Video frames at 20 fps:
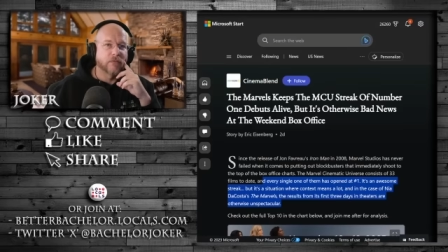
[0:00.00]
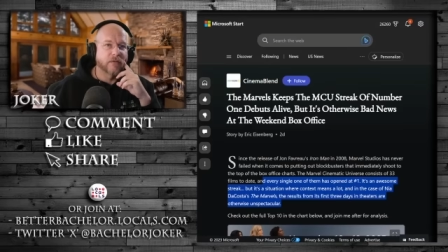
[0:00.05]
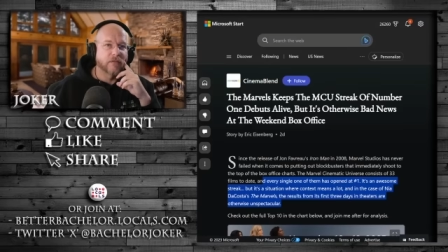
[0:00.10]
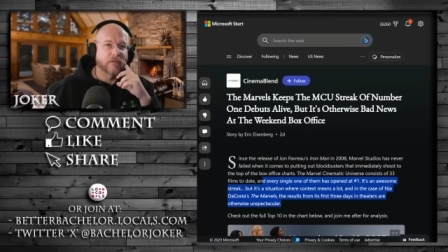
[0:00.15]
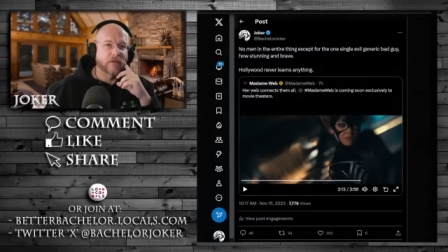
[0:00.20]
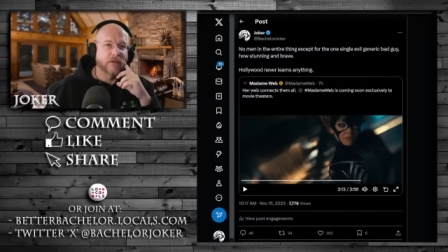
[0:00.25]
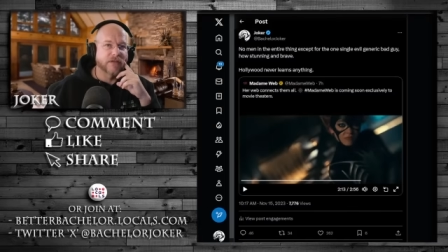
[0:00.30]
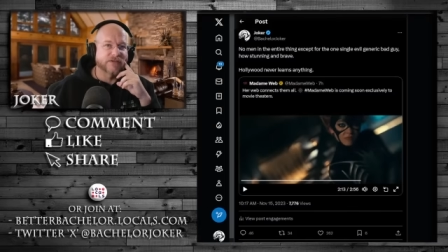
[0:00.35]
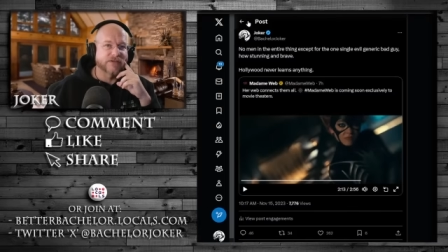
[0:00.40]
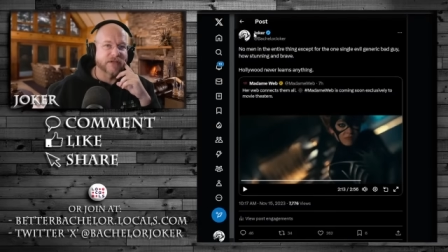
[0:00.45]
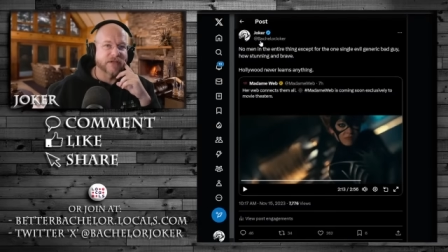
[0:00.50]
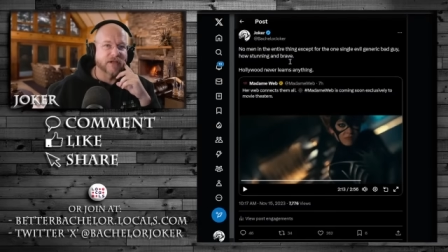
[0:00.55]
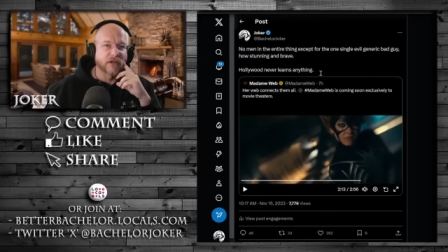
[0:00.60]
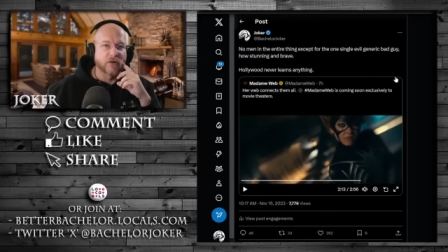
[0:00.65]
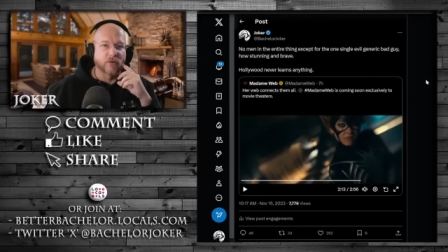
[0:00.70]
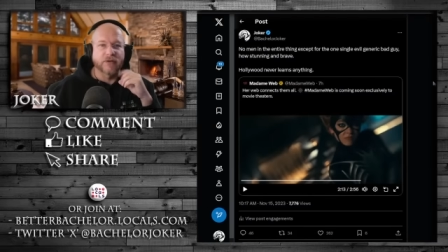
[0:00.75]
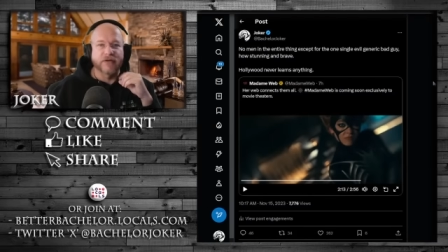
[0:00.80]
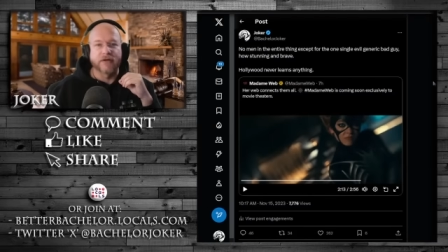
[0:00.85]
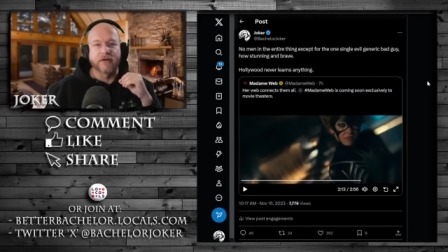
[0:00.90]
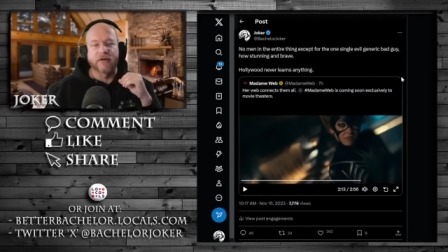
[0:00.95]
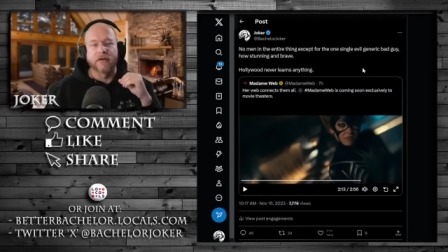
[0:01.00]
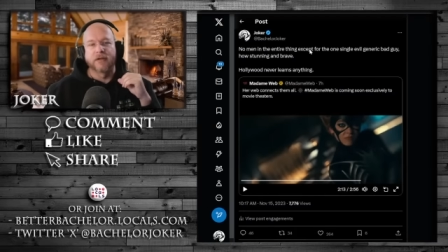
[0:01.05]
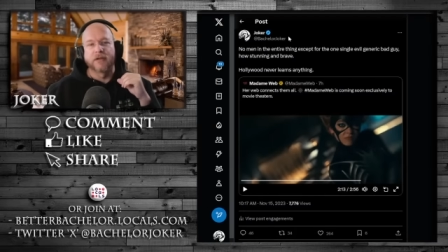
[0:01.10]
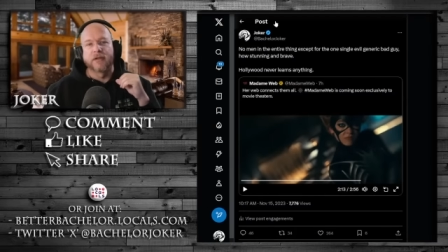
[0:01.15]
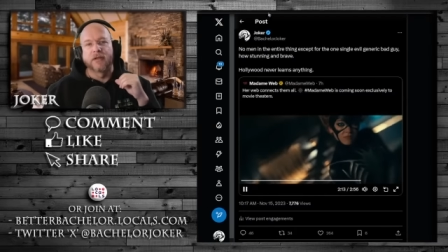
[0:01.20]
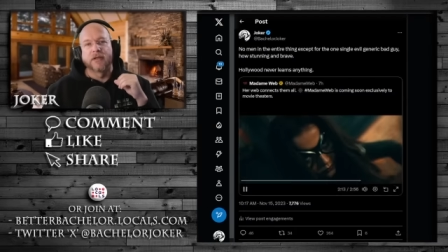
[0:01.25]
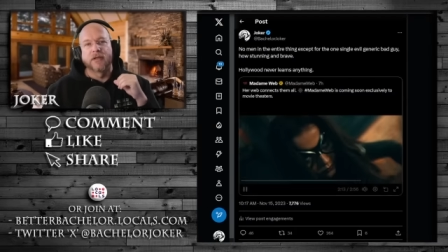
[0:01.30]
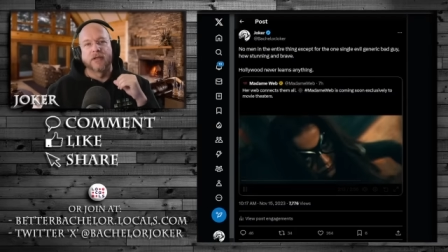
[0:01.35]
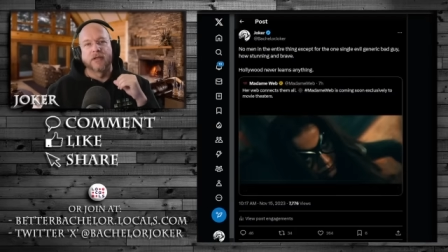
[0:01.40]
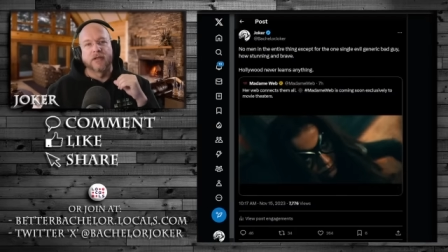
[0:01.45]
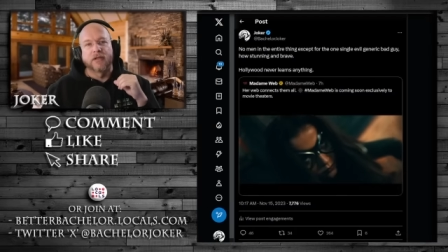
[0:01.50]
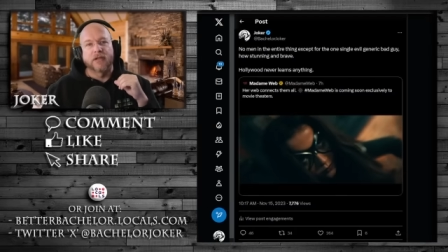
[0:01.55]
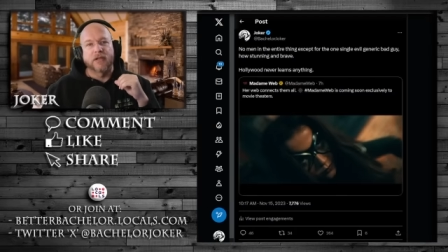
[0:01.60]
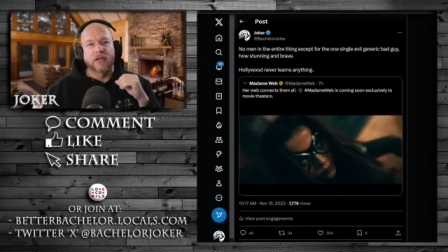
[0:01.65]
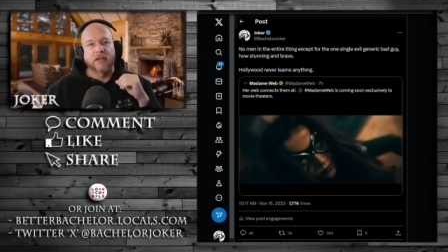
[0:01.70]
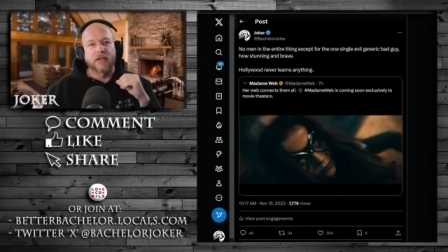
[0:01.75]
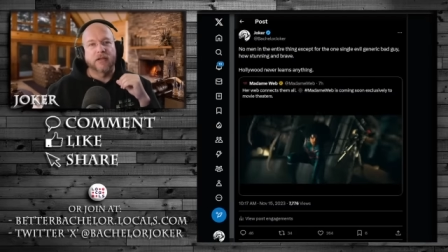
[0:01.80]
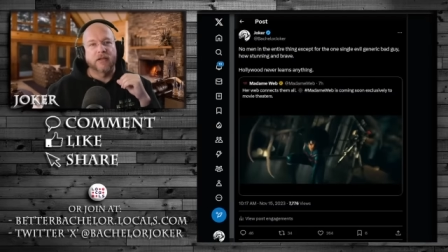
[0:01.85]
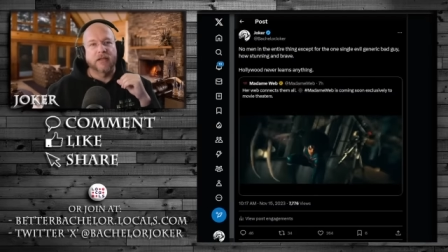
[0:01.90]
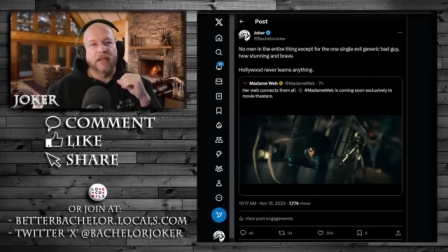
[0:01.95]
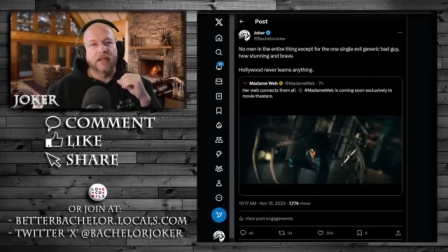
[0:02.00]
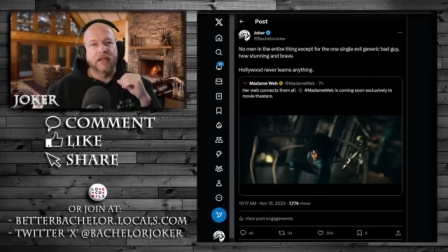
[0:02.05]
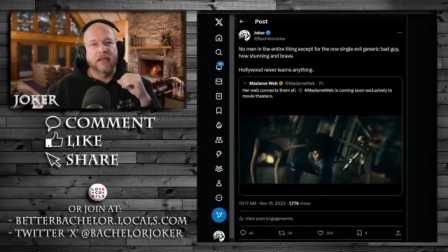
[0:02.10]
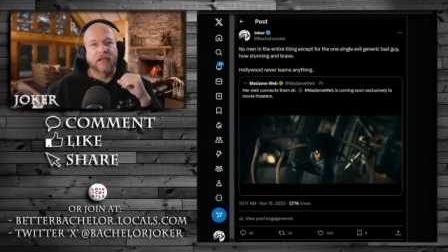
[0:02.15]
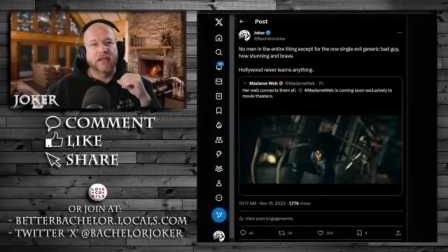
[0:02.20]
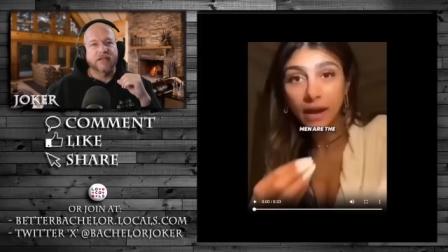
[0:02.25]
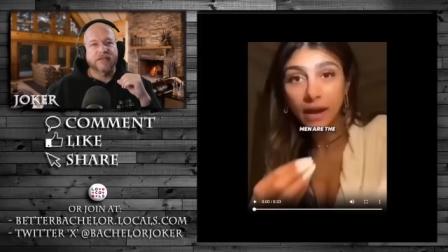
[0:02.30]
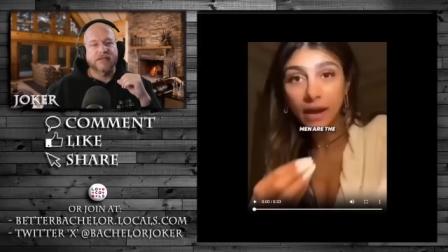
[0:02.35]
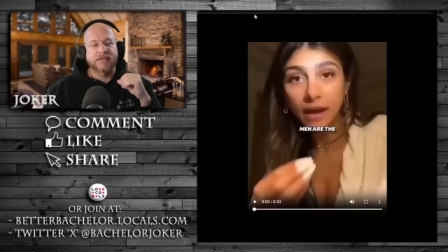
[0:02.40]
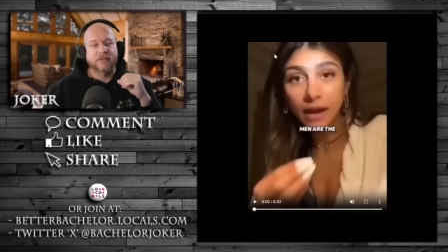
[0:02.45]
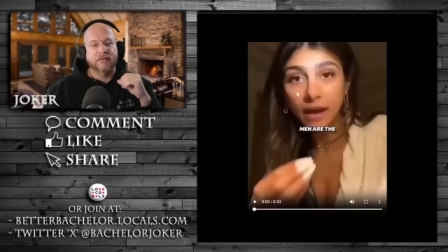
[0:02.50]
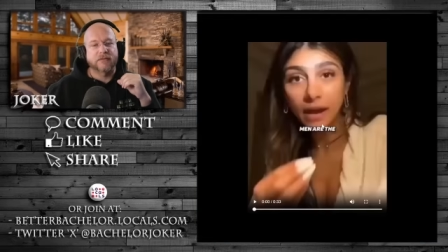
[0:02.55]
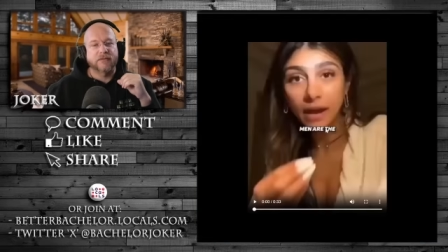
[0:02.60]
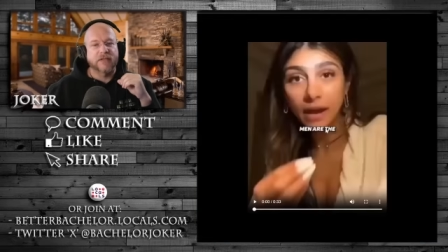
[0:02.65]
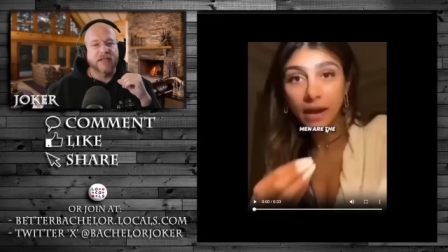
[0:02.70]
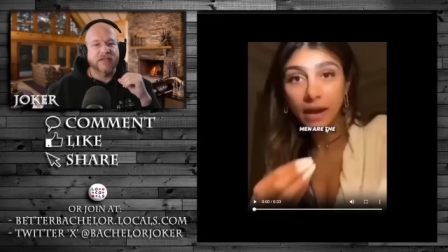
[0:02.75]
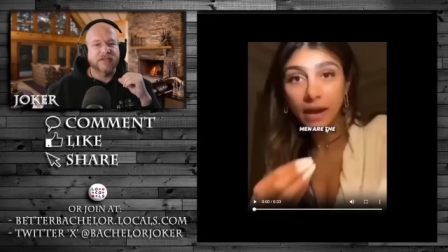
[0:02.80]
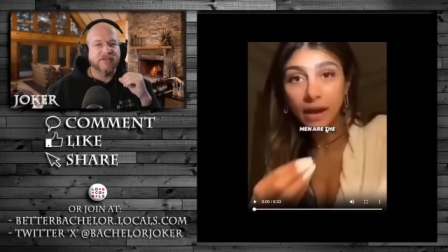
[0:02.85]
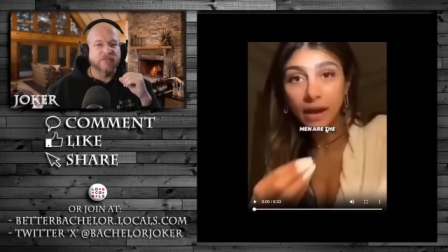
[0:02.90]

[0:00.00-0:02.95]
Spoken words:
as I go here. Why don't you? Let's